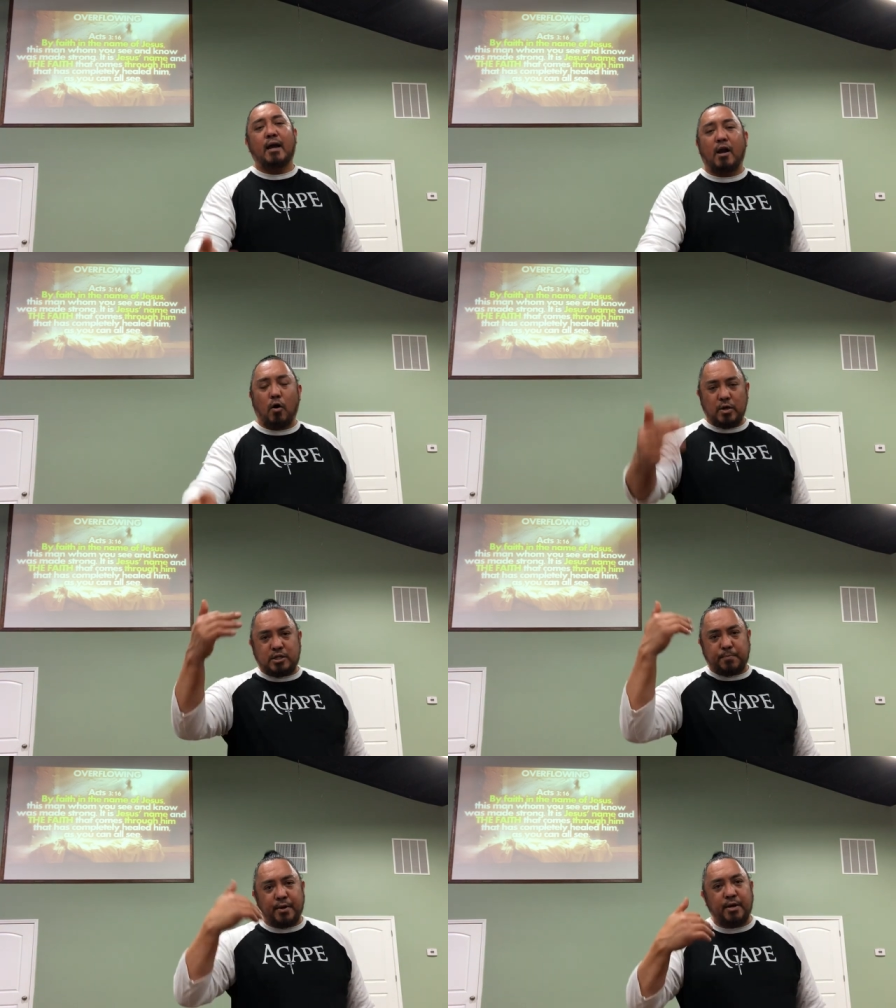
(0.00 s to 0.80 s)
And Holy
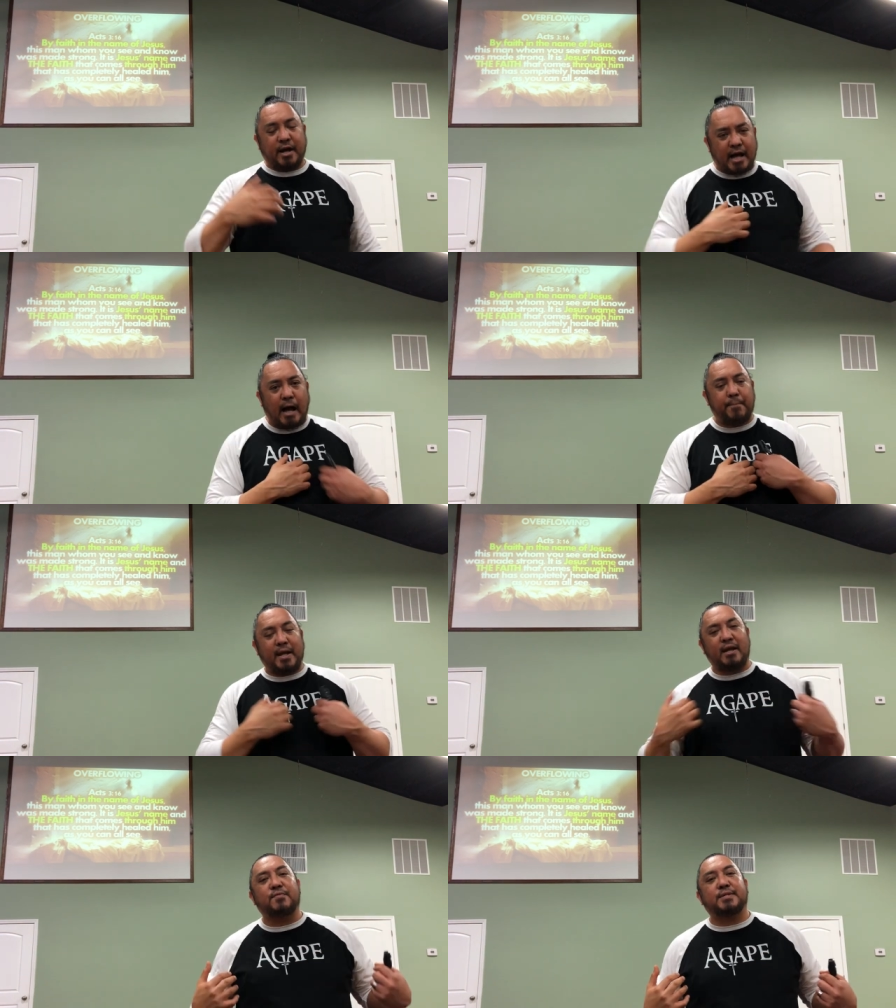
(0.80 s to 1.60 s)
Spirit,
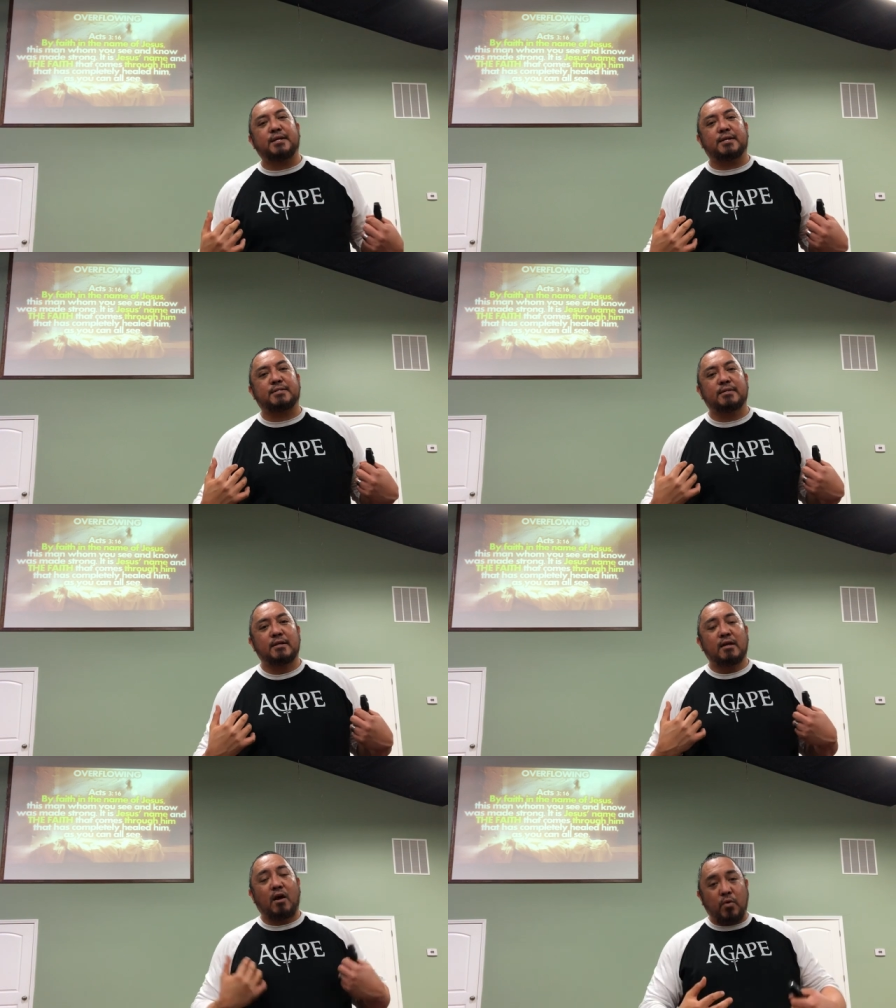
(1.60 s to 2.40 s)
agape, lives in us
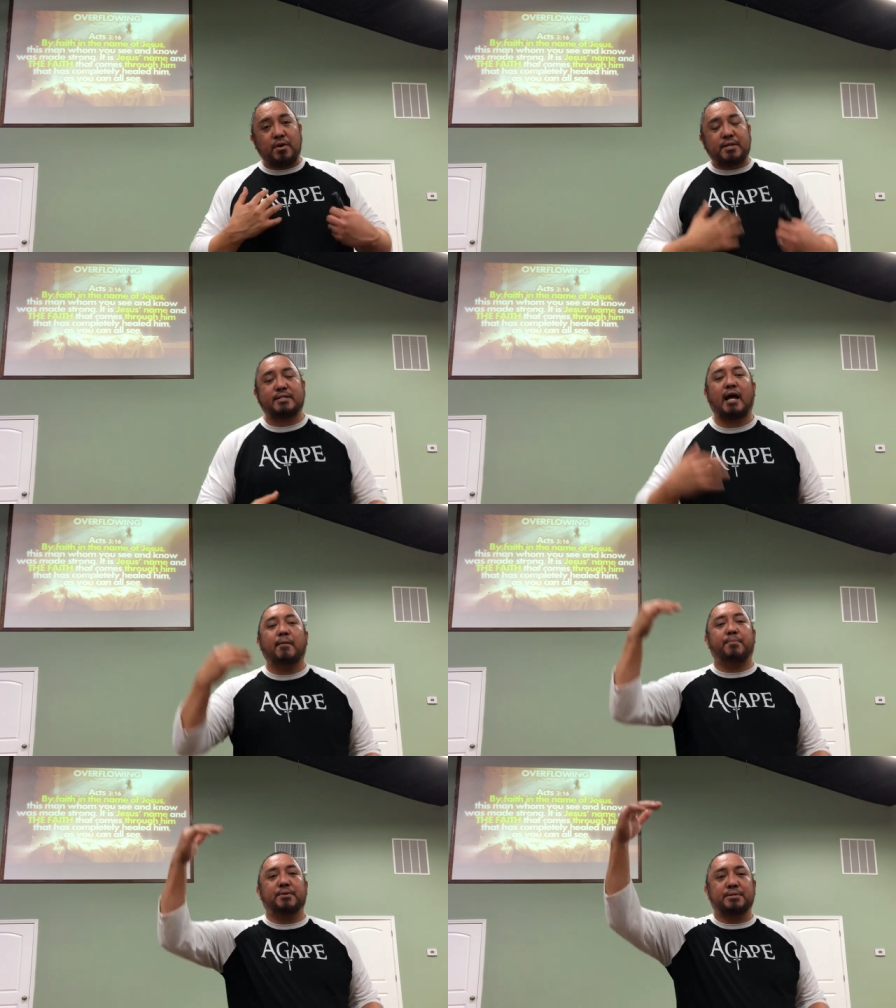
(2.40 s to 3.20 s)
and we are
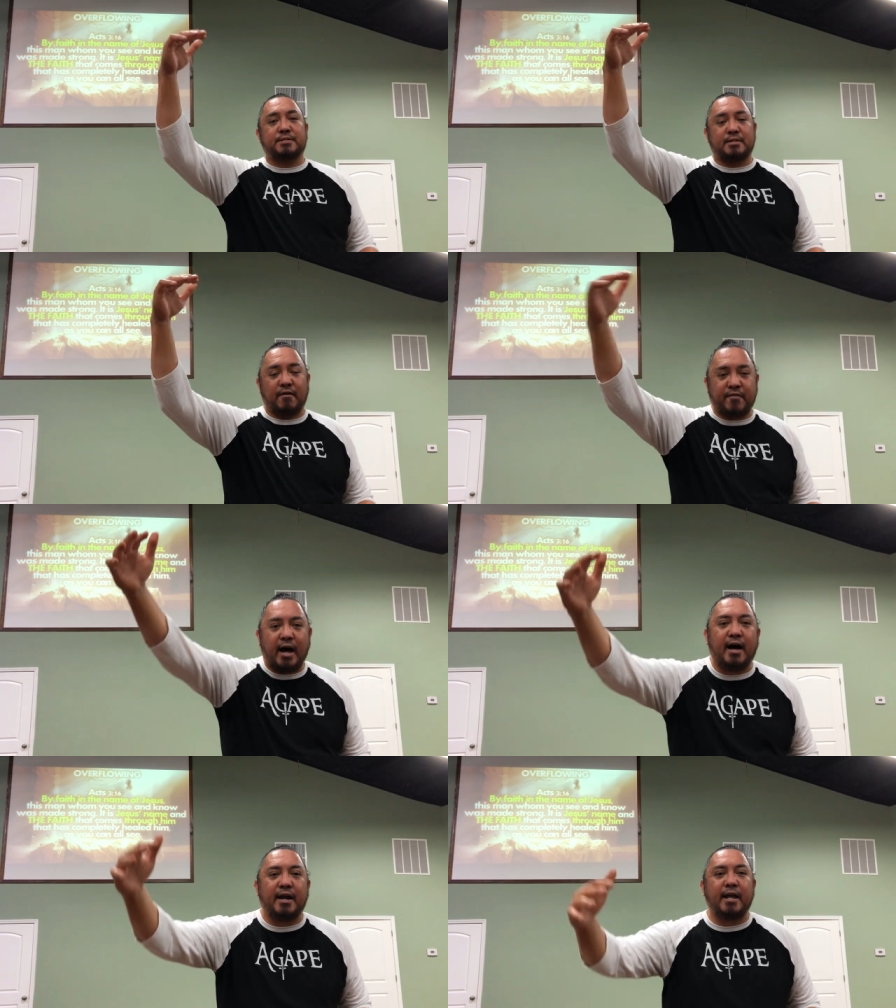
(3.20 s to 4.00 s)
disciples of
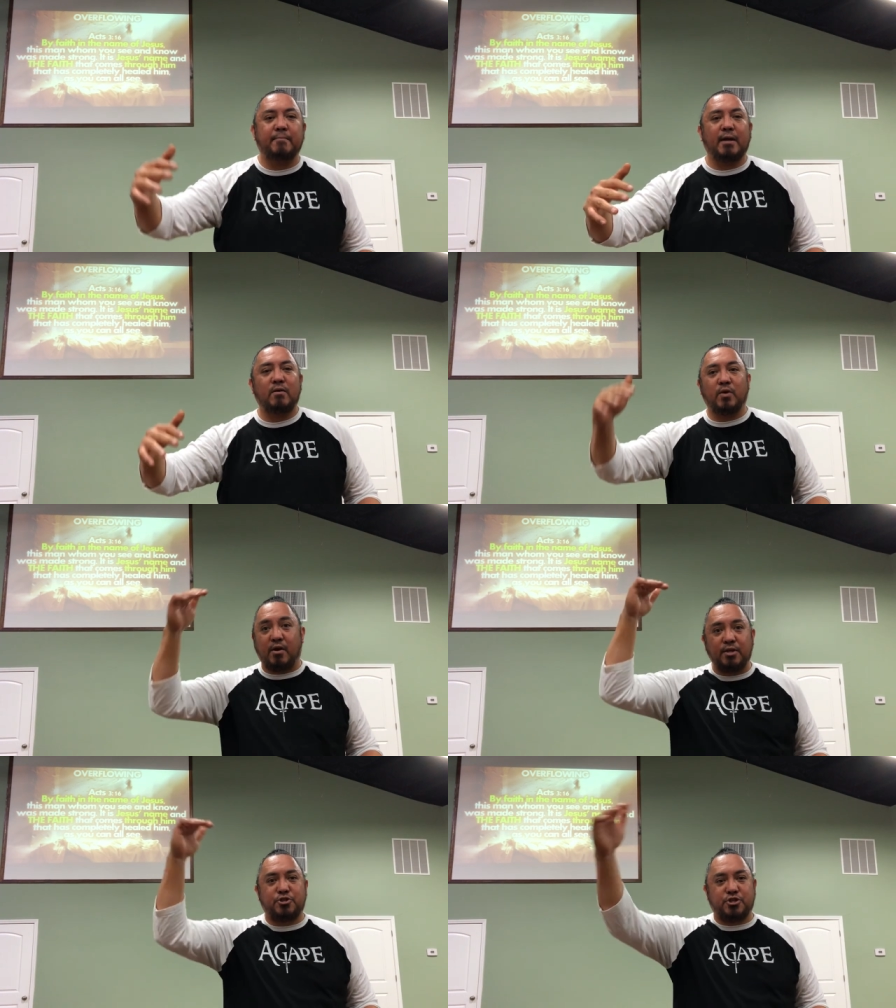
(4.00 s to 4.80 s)
God. Amen. We
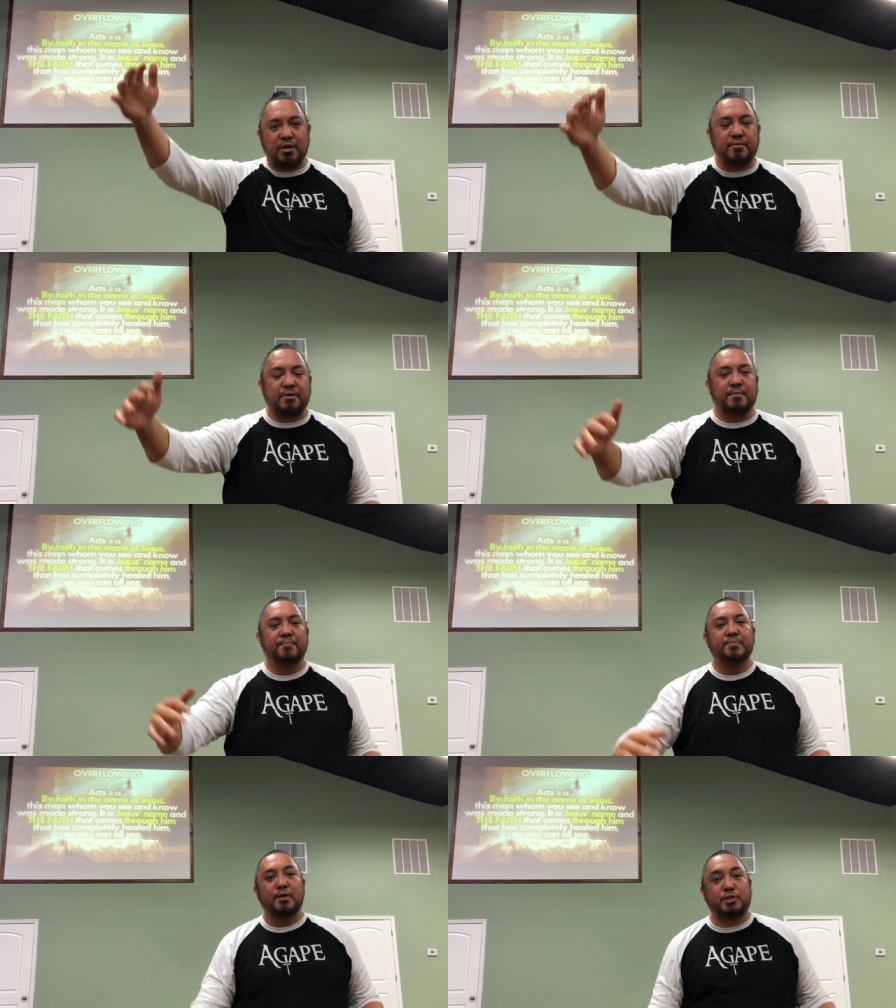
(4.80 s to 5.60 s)
are his children,
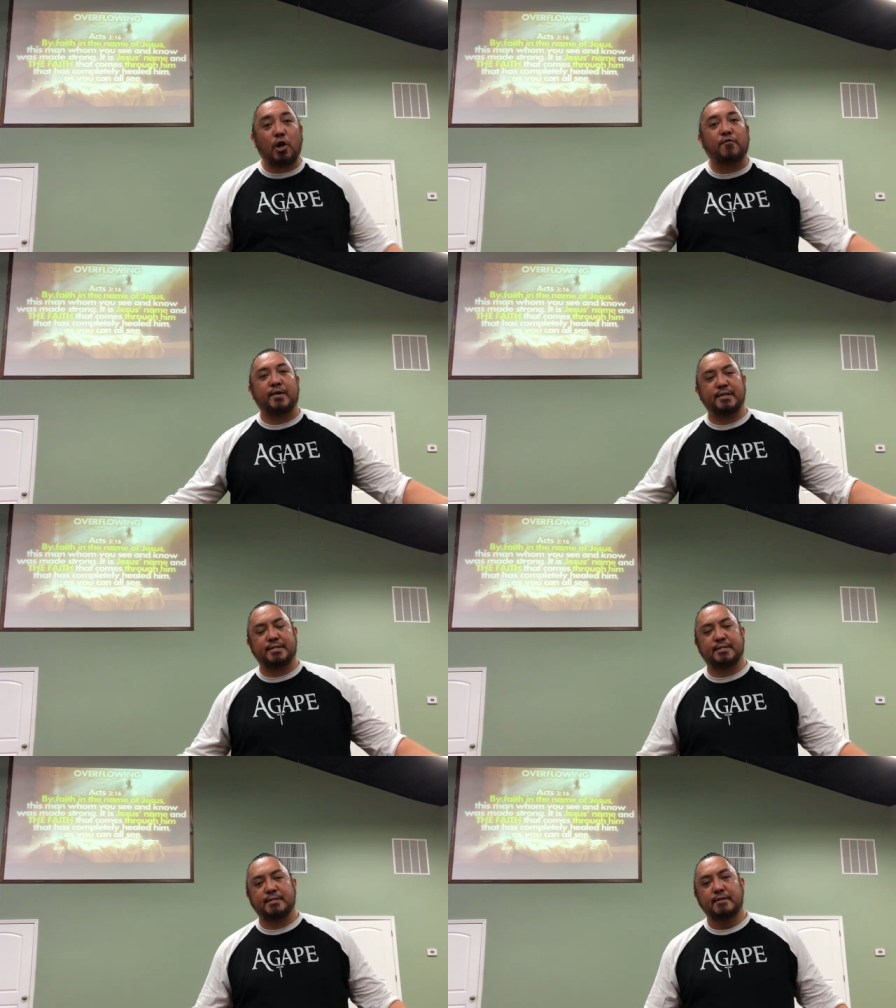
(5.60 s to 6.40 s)

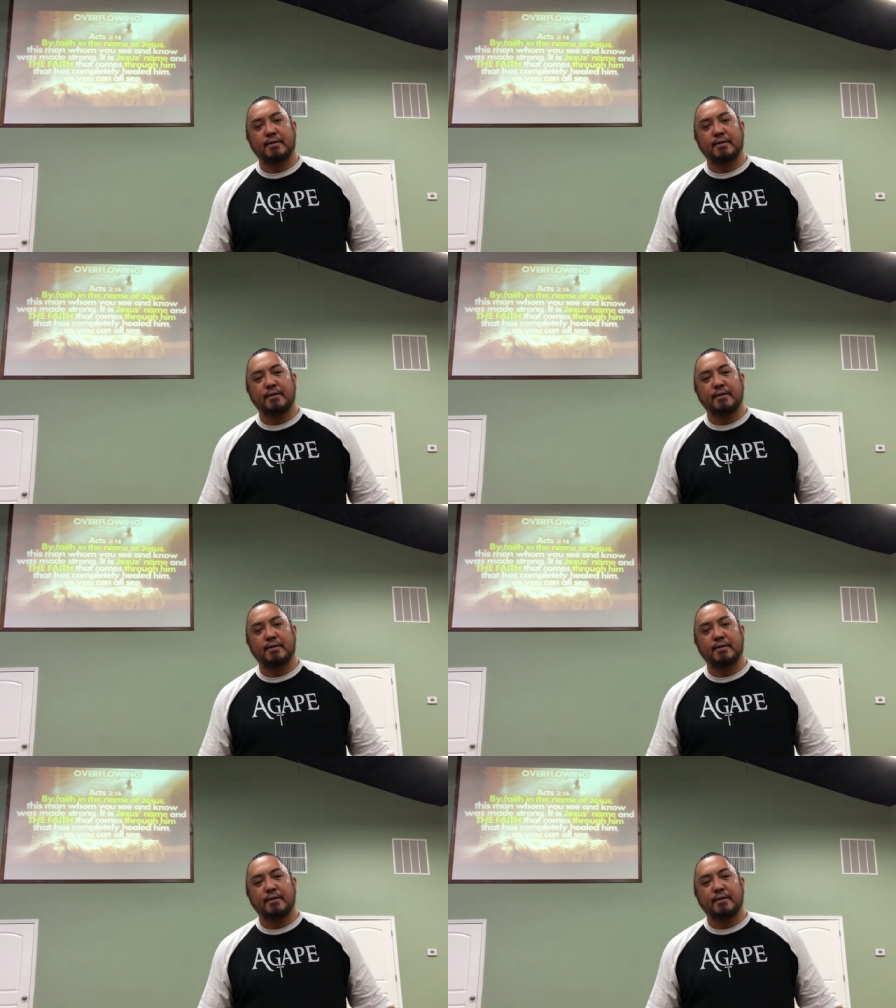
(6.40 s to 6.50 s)
servants.